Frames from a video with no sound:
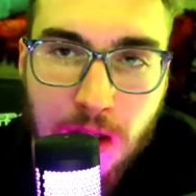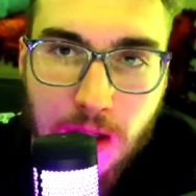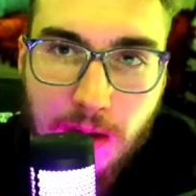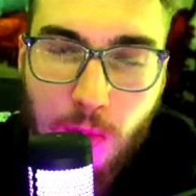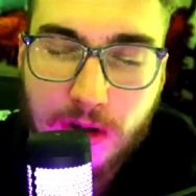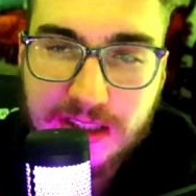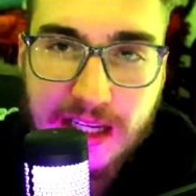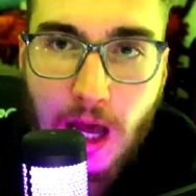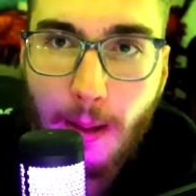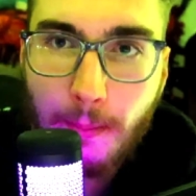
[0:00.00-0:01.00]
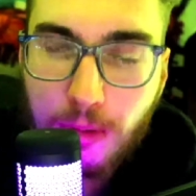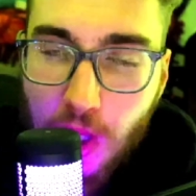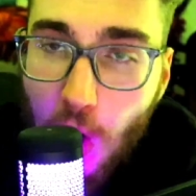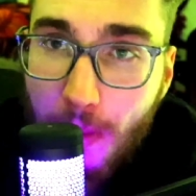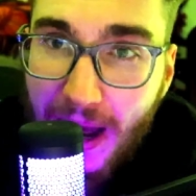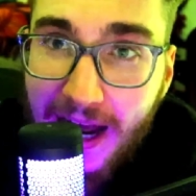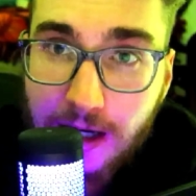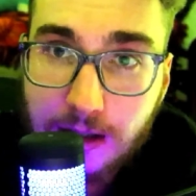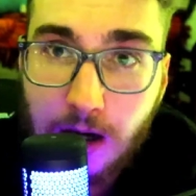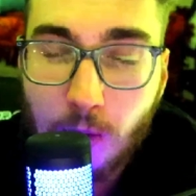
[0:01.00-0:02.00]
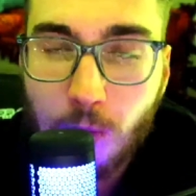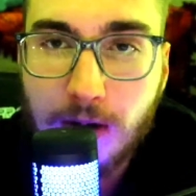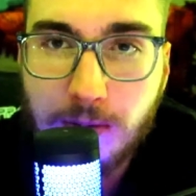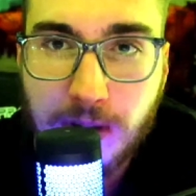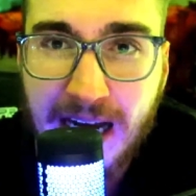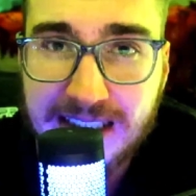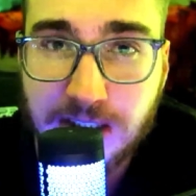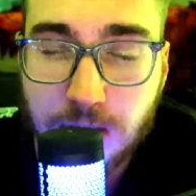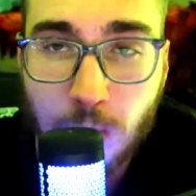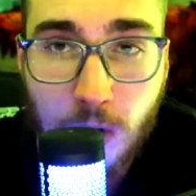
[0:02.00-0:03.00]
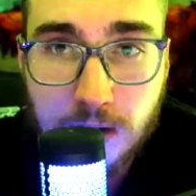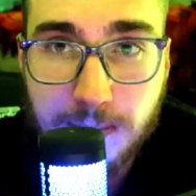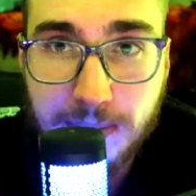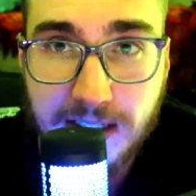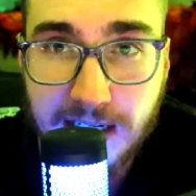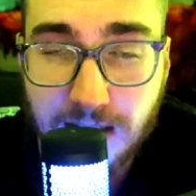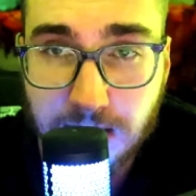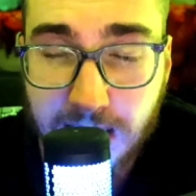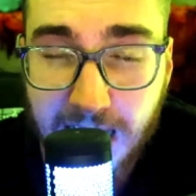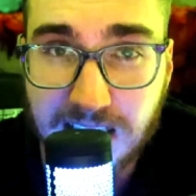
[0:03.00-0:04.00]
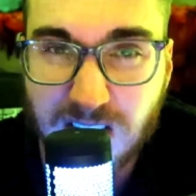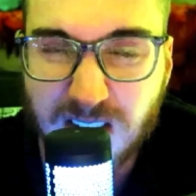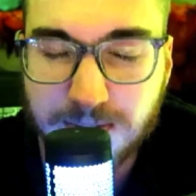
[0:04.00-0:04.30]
We're seeing a blowback on what has historically been the case.